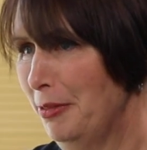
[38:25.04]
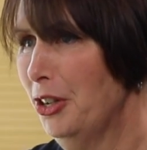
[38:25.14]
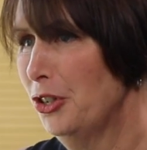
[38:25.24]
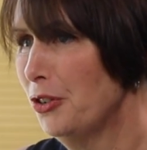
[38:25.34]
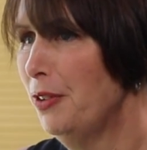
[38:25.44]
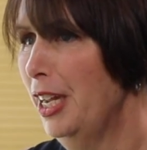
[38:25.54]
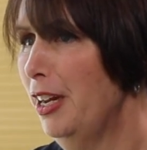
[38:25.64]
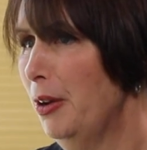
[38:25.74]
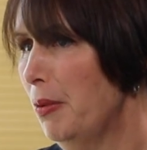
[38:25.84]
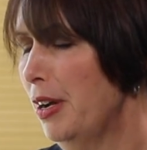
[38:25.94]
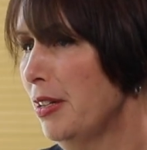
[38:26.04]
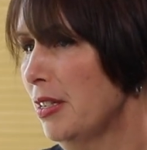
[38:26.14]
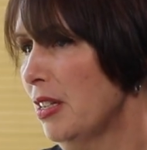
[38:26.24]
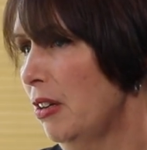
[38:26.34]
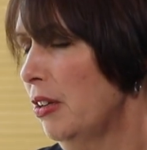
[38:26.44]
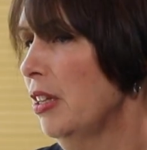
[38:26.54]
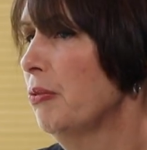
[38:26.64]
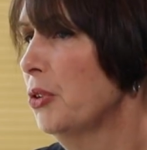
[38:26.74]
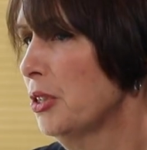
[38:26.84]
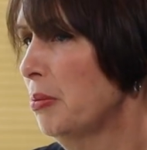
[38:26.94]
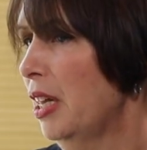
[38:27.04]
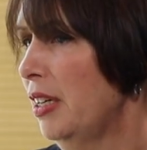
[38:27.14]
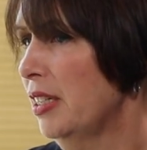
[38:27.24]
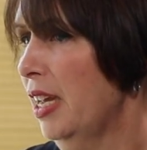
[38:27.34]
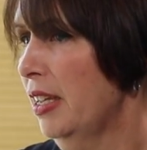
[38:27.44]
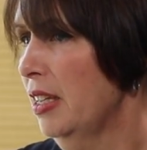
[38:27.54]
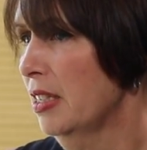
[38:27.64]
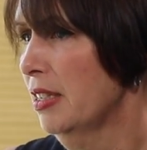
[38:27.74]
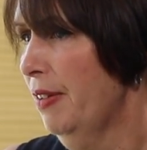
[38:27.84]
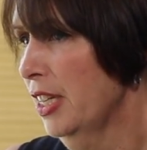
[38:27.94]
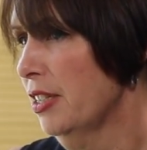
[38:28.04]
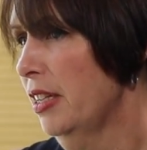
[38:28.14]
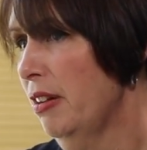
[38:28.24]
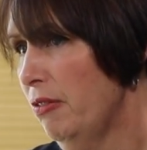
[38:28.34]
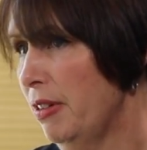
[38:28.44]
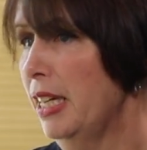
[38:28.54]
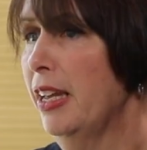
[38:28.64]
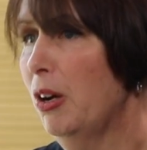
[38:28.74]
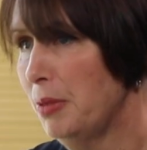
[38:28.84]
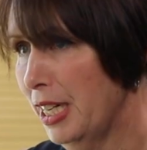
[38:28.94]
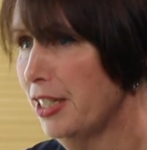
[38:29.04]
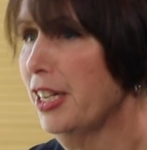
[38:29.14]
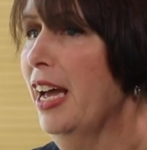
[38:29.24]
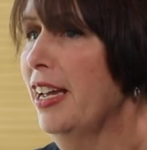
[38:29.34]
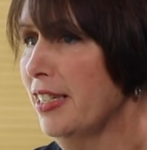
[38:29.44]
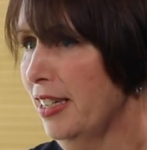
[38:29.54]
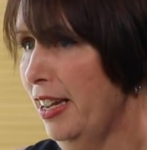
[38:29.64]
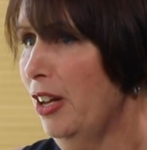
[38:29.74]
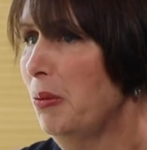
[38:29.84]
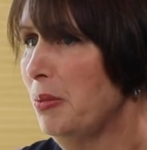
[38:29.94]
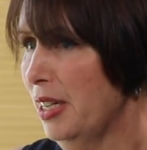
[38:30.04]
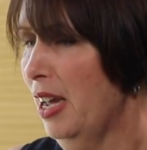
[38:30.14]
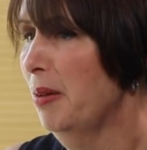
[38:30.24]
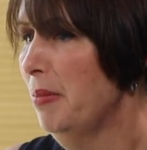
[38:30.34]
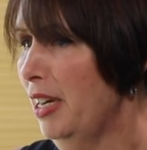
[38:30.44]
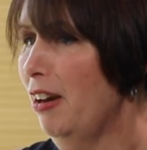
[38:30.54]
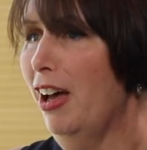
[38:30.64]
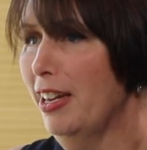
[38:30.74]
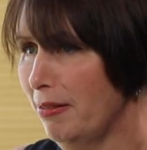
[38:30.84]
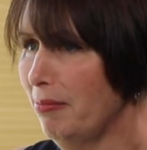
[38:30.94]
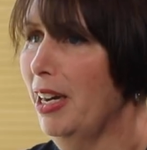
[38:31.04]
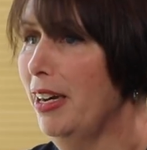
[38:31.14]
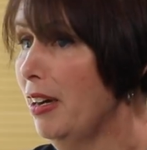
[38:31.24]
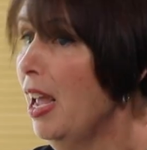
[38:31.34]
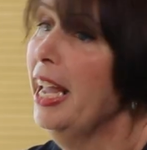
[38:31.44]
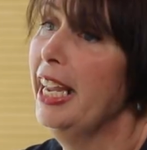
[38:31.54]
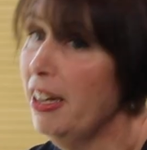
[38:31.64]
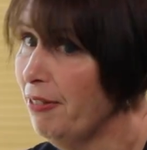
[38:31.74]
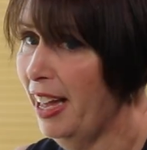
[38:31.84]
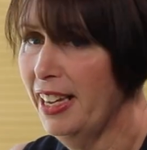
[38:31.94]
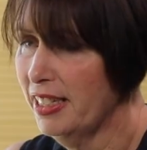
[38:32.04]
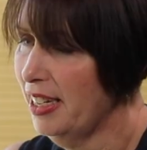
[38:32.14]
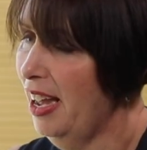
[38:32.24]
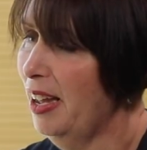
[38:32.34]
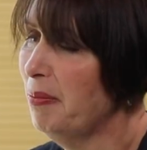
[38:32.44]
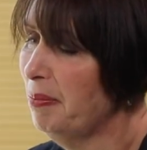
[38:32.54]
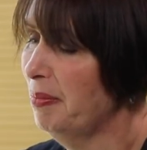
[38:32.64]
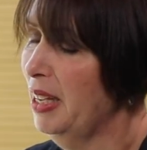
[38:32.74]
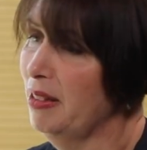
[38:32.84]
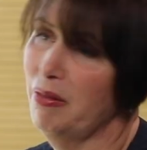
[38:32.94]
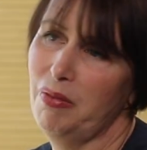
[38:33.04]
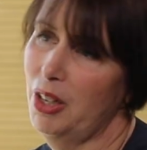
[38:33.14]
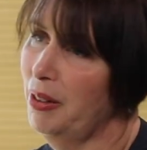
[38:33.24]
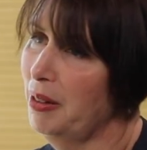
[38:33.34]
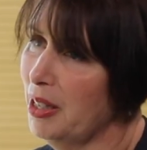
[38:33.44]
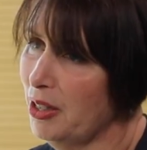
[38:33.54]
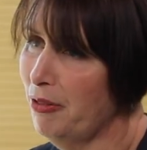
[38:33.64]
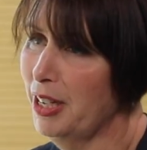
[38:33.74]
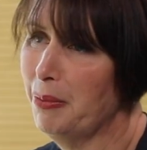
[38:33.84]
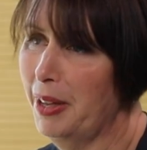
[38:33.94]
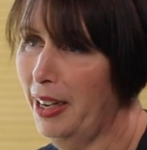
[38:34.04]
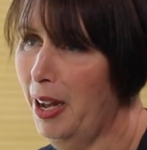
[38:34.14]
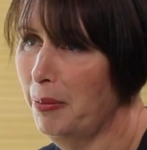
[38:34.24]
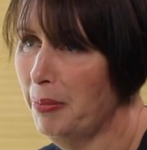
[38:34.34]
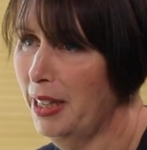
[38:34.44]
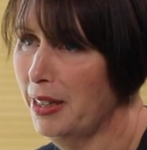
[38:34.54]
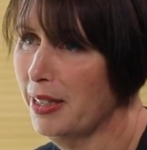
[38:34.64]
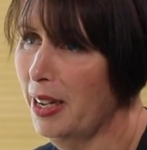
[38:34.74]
contravening, whereas a lot of the enforceable undertakings have actually really helped educate and helped enlighten and innovate, there's no reason why they can't be in the